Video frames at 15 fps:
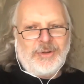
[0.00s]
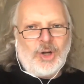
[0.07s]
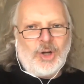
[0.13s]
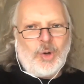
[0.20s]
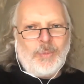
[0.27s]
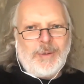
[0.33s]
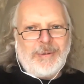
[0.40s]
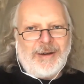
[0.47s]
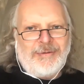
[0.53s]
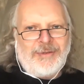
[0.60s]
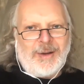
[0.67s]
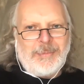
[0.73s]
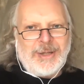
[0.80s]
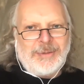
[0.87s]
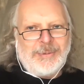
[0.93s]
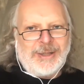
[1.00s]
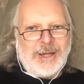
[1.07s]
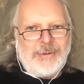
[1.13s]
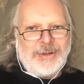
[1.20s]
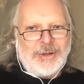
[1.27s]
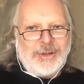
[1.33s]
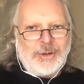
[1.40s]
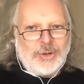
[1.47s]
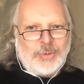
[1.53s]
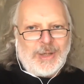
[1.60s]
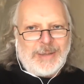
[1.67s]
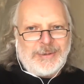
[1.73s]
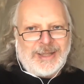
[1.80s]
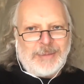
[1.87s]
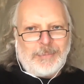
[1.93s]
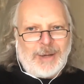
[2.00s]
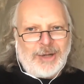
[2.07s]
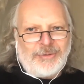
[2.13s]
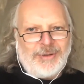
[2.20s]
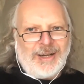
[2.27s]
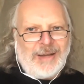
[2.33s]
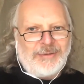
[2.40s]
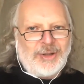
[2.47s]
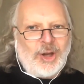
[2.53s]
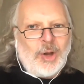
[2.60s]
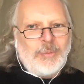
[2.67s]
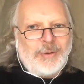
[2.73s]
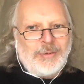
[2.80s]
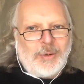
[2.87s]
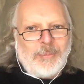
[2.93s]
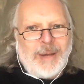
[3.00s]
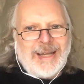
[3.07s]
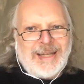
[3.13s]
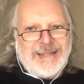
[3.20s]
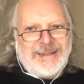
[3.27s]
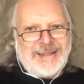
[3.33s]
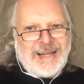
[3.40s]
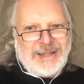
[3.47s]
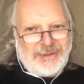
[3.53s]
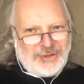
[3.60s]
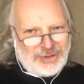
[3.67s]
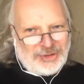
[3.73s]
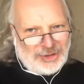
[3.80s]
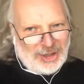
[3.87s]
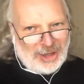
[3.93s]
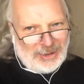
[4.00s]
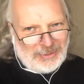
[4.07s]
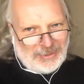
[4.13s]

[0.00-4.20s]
told me about 5 minutes ago it's only got 20% battery left. So hopefully we'll make it to the end of the show.